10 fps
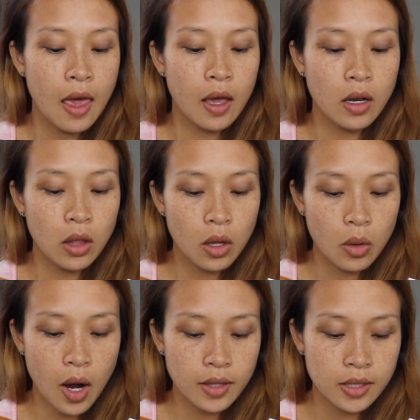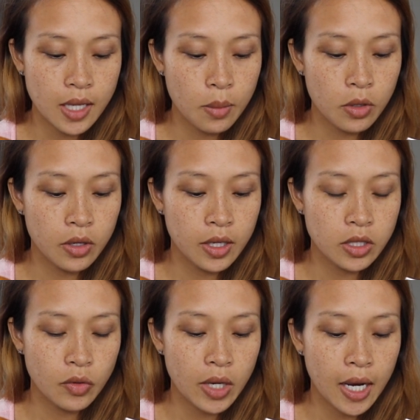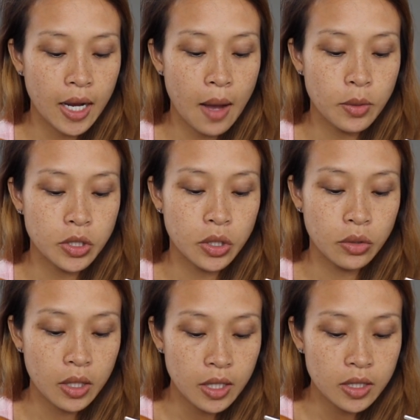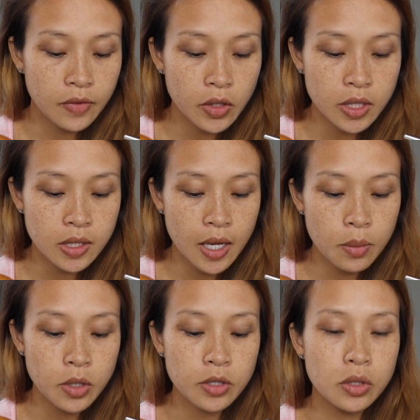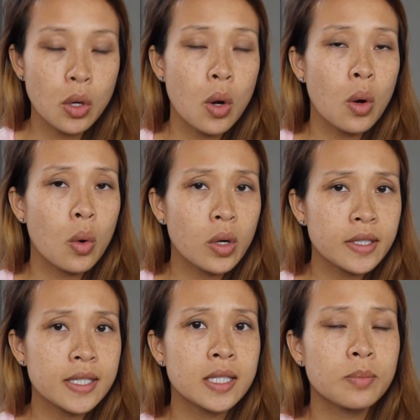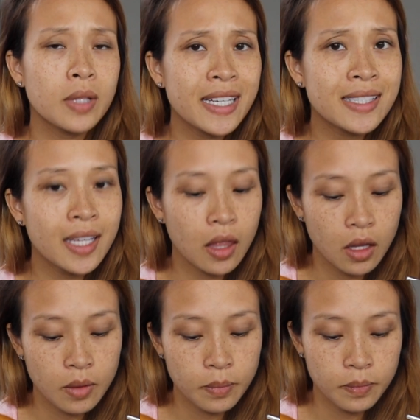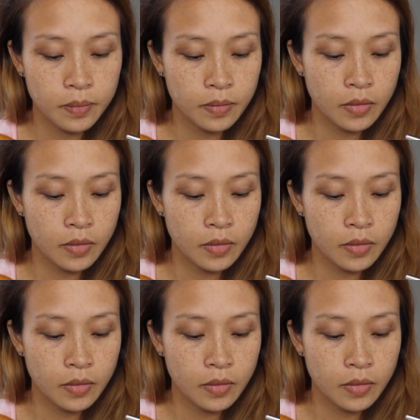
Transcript: in a low-cost neighborhood is creating opportunities for its neighbors or displacing them.